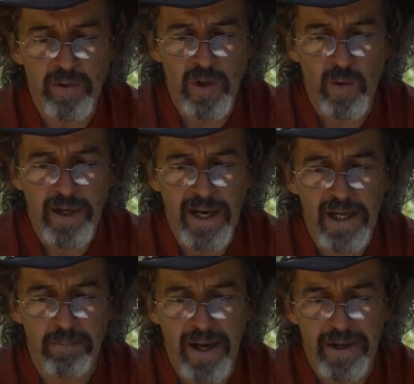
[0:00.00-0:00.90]
your
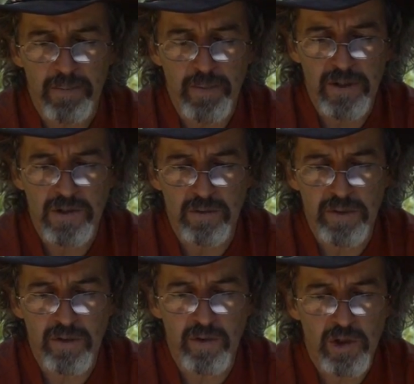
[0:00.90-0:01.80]
organic matter, because you'll
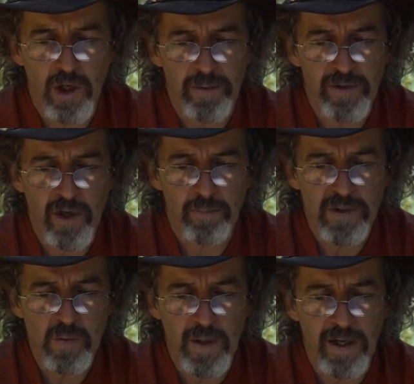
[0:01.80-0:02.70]
be doing chop and drop
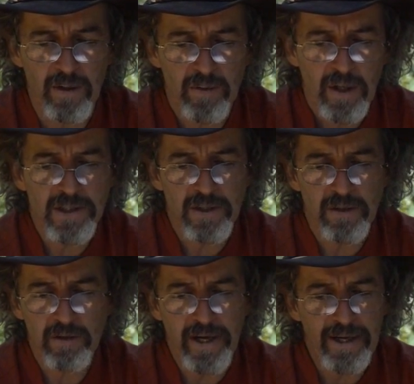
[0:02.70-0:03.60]
as well.
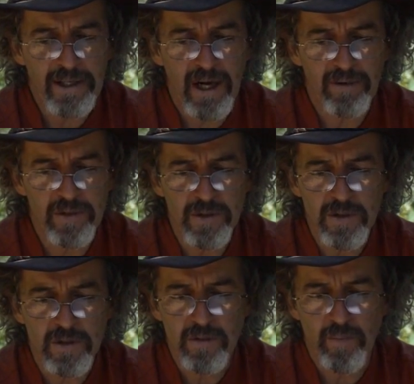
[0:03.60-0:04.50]
In ground
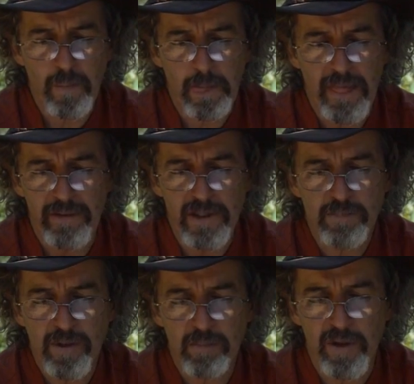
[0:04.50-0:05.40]
covers, there's
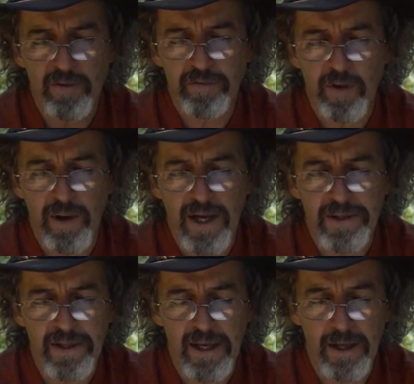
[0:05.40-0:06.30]
probably a few out
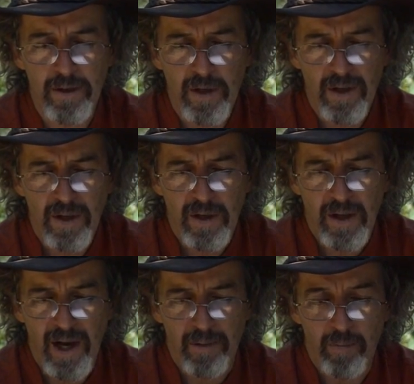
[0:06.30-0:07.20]
there,
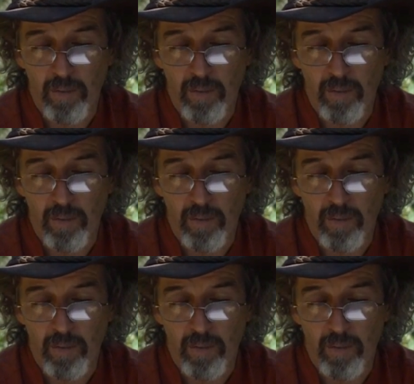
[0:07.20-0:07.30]
well,